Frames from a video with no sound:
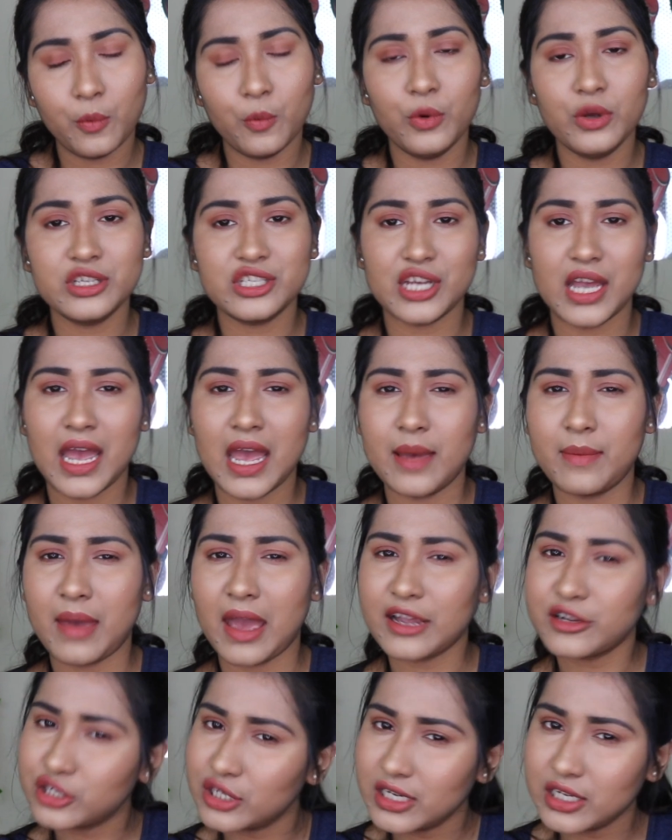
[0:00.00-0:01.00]
which I'm
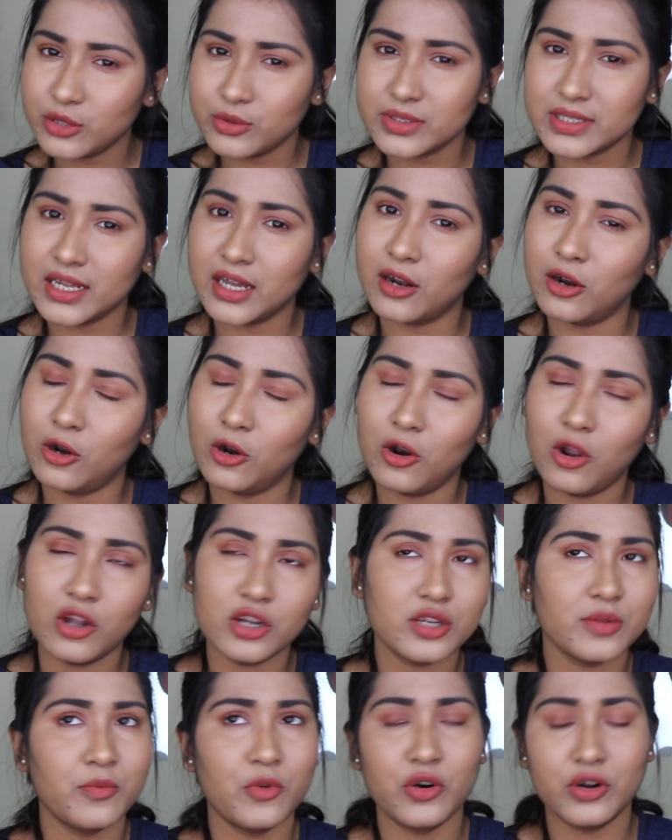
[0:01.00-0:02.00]
actually using a
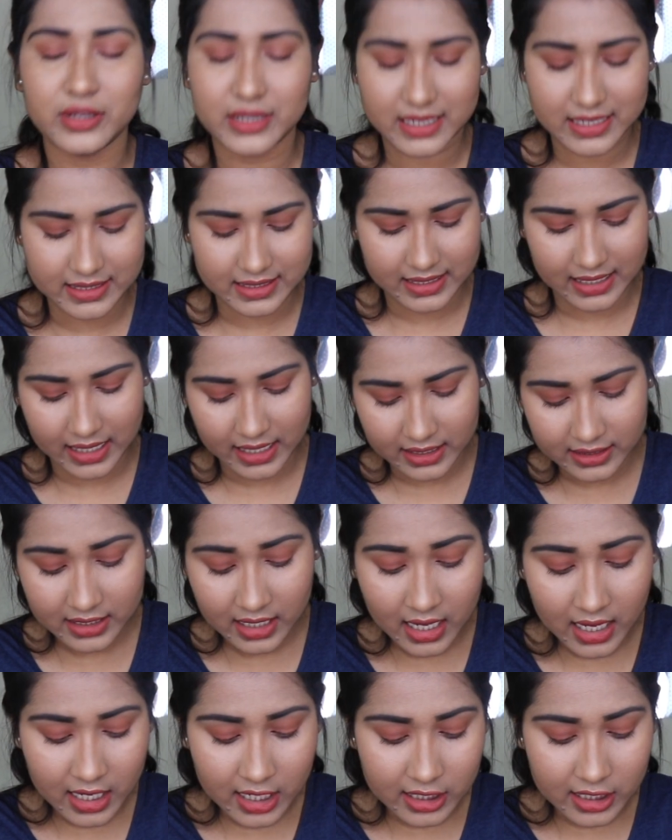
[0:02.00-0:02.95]
lot more these days.